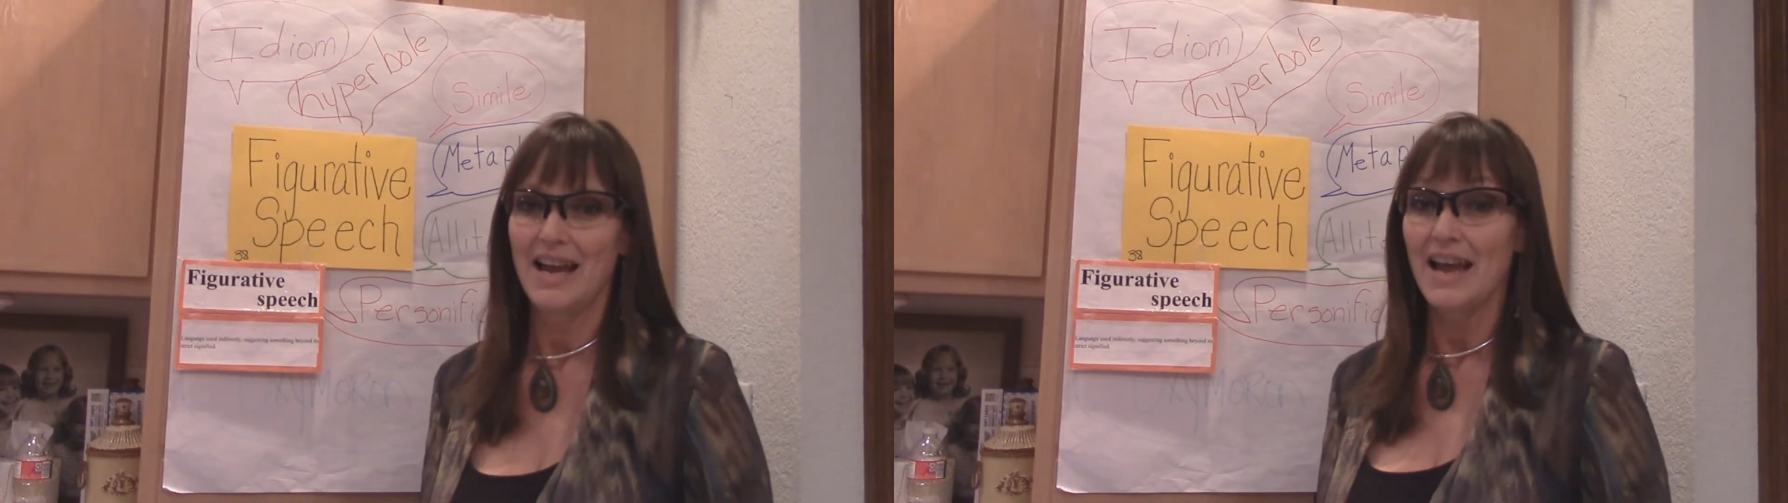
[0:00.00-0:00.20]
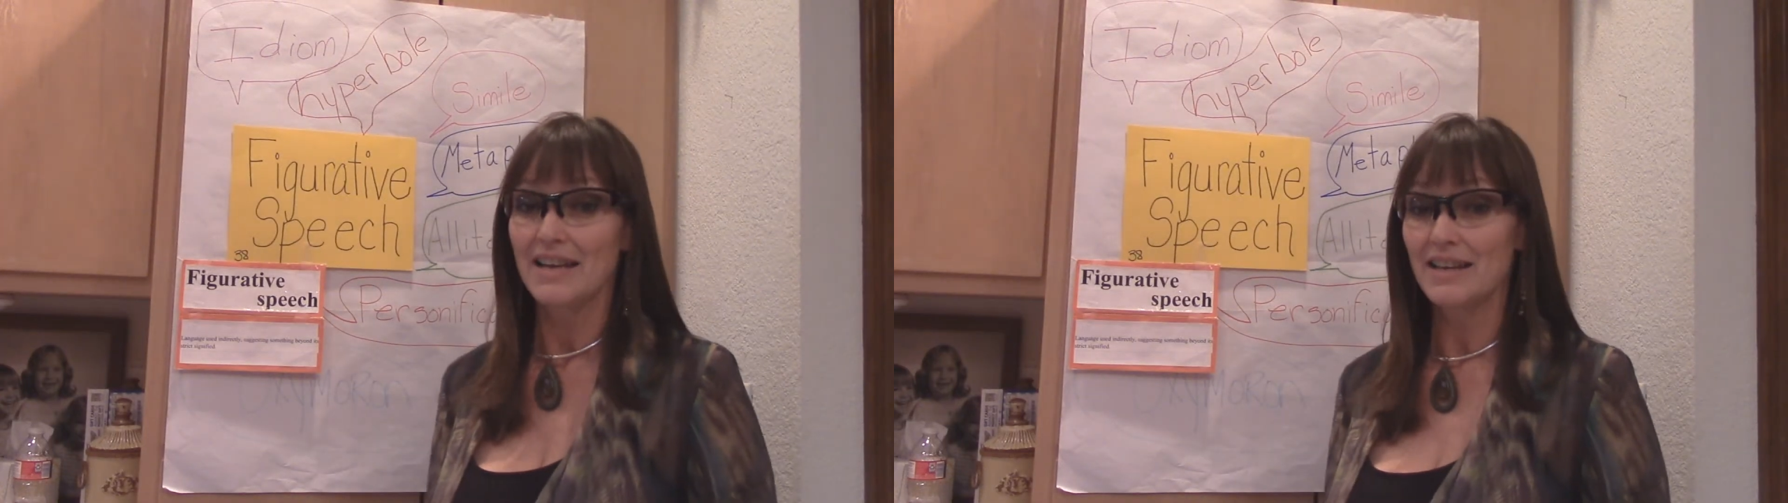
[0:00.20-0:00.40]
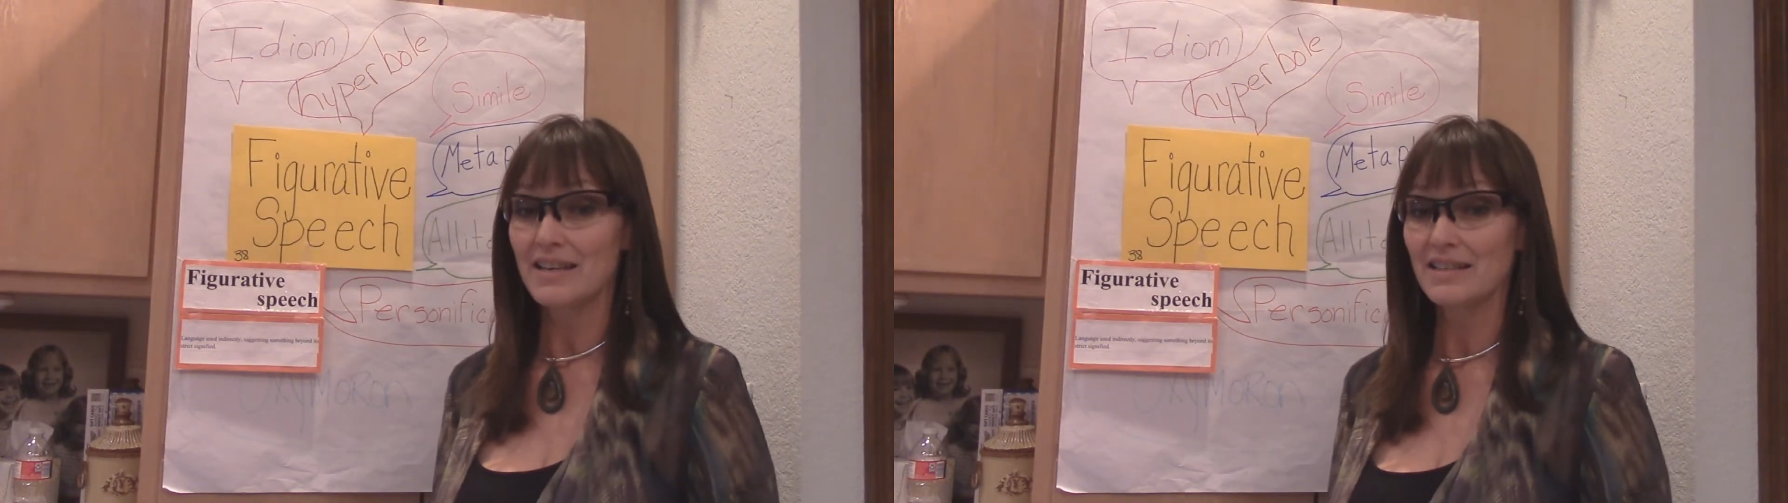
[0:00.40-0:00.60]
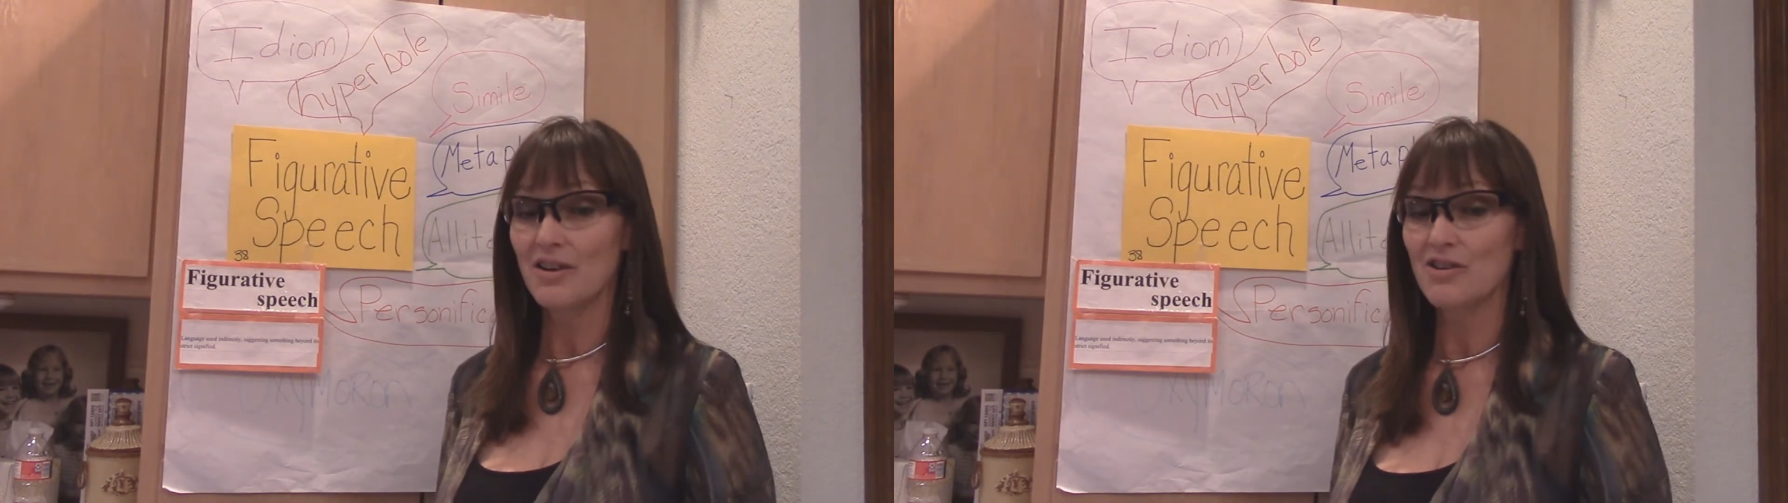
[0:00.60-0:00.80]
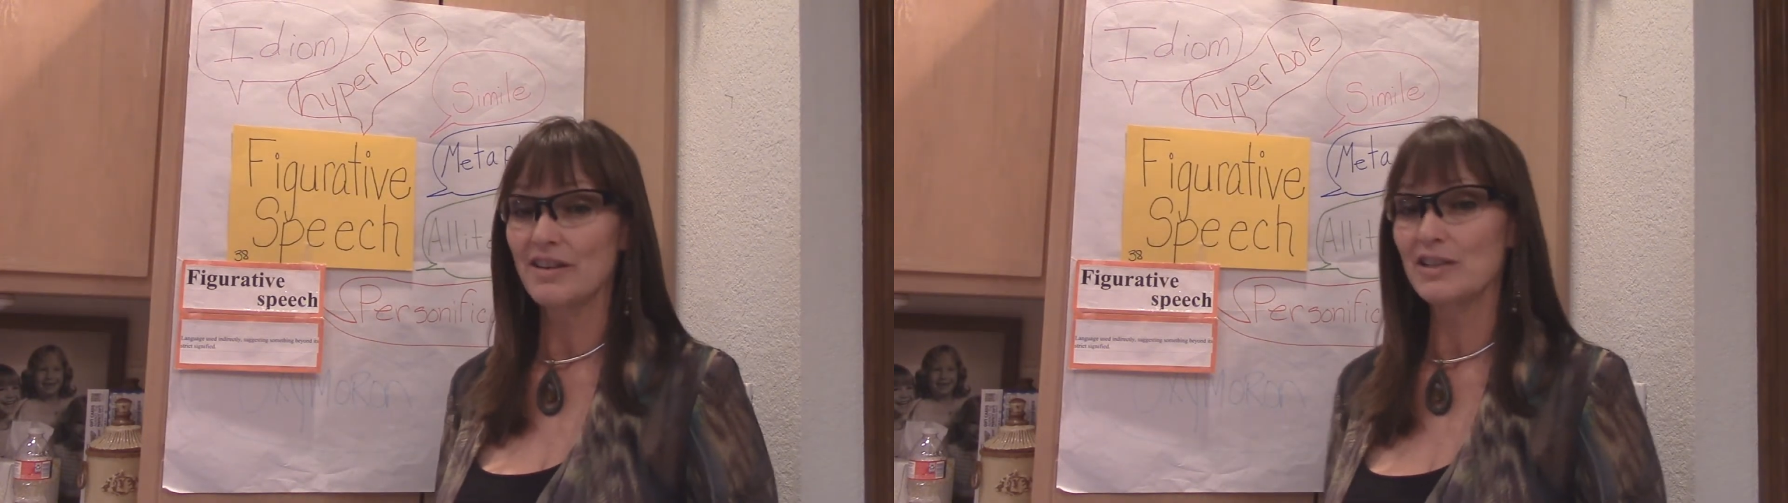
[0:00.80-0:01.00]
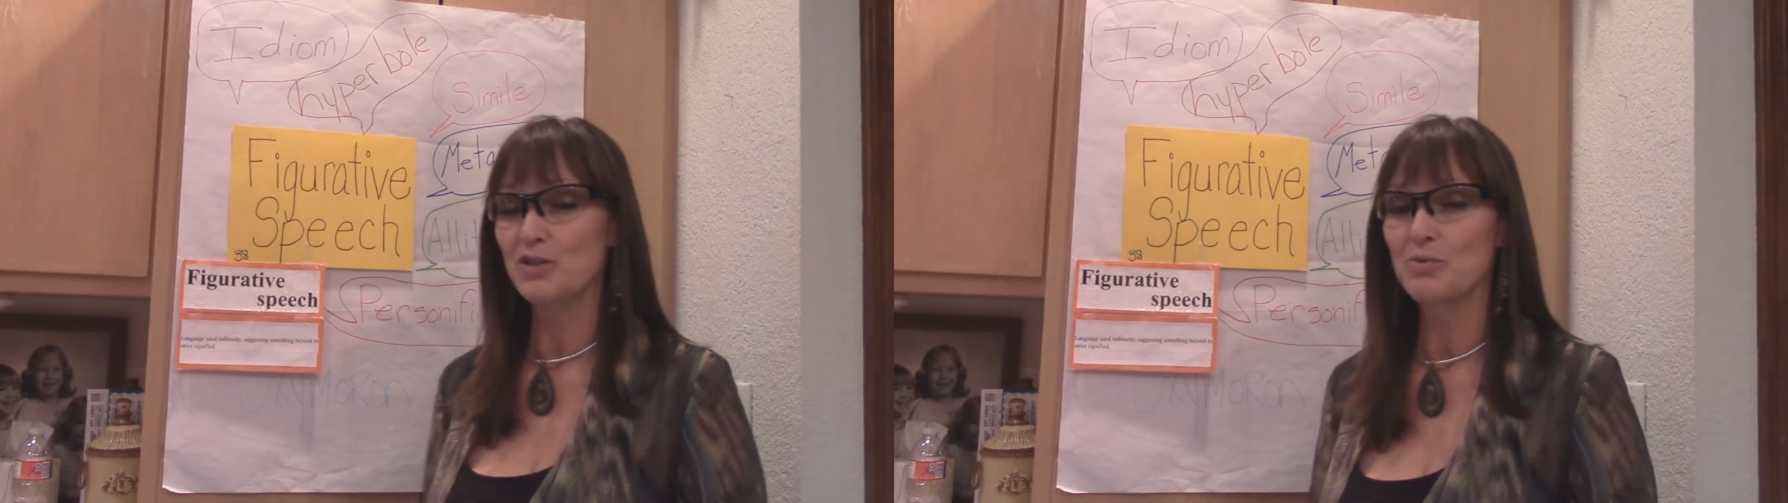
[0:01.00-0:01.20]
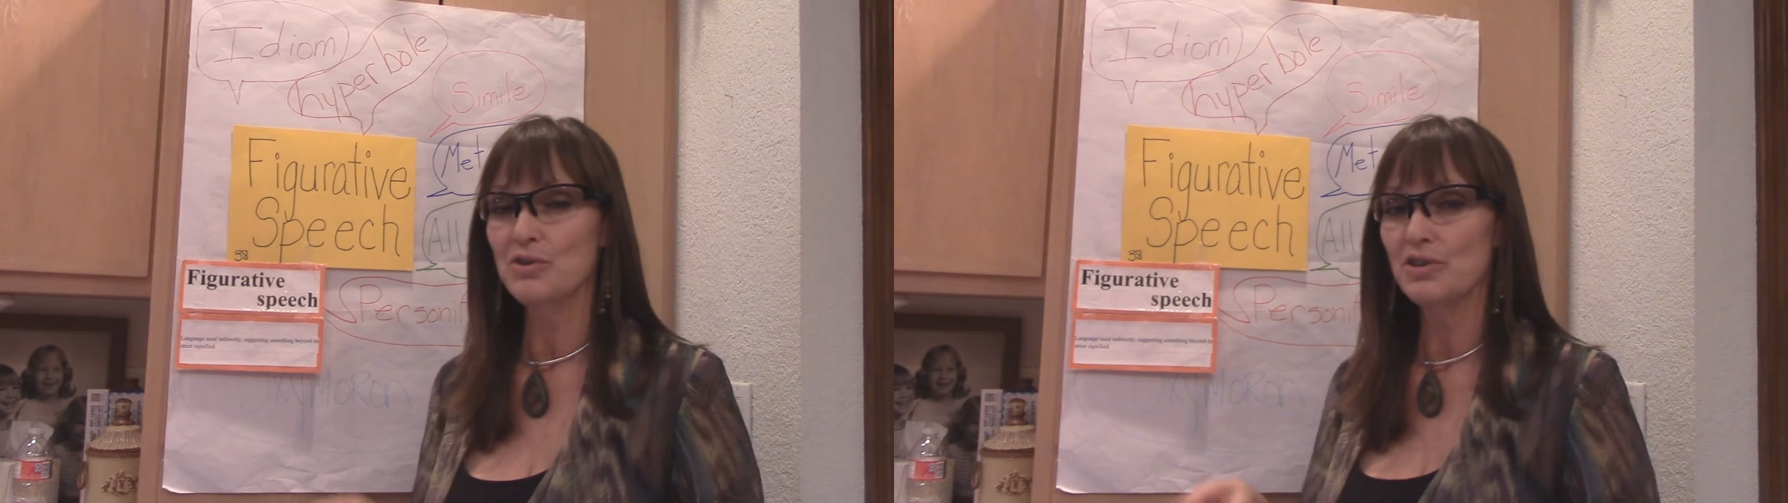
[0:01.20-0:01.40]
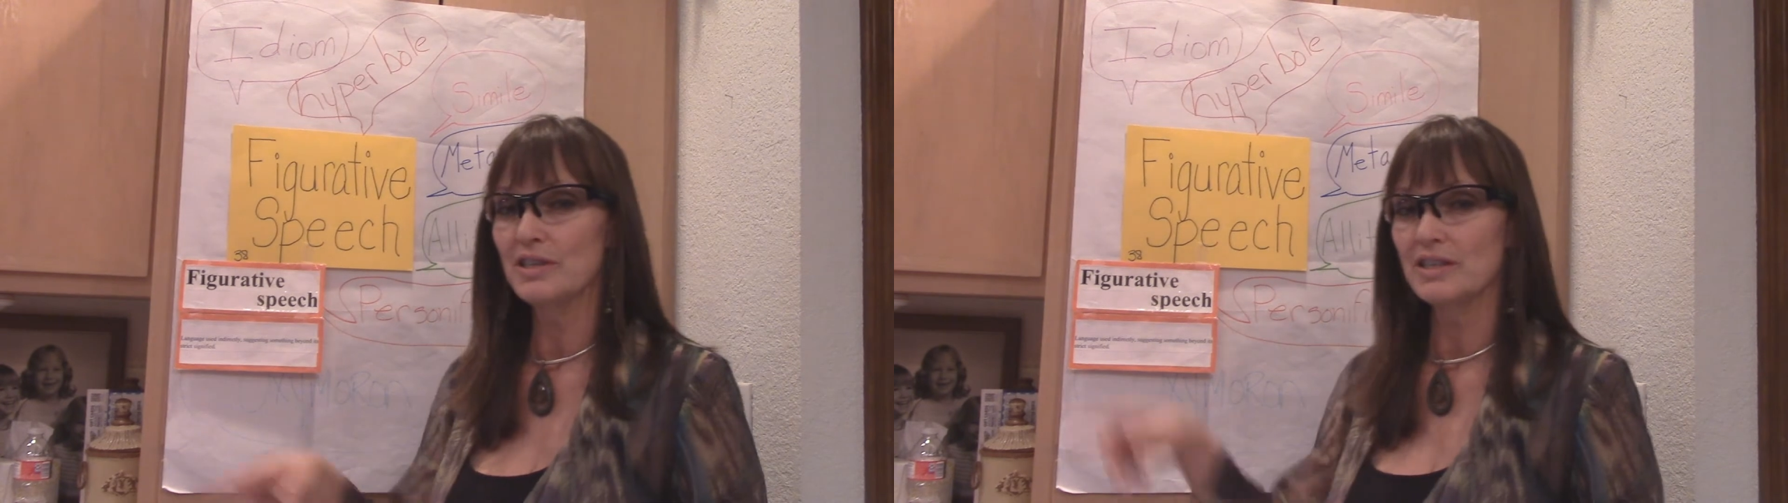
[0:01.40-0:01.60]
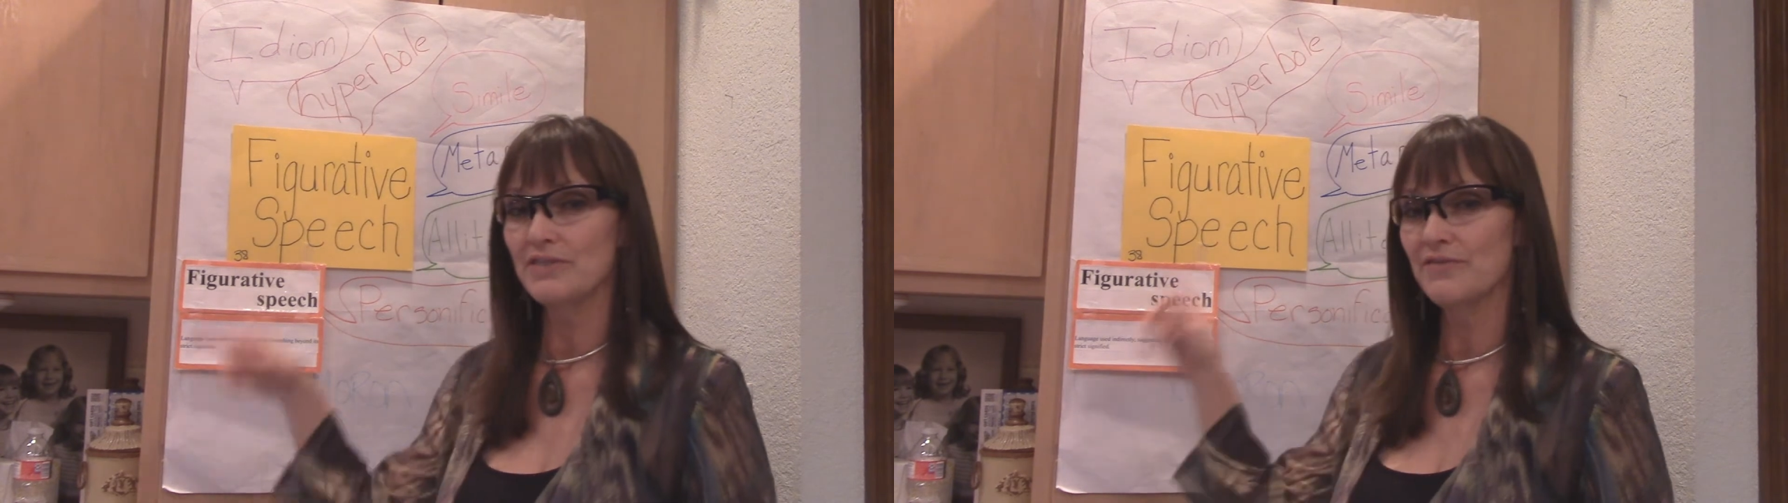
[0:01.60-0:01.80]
Hey guys, our next word is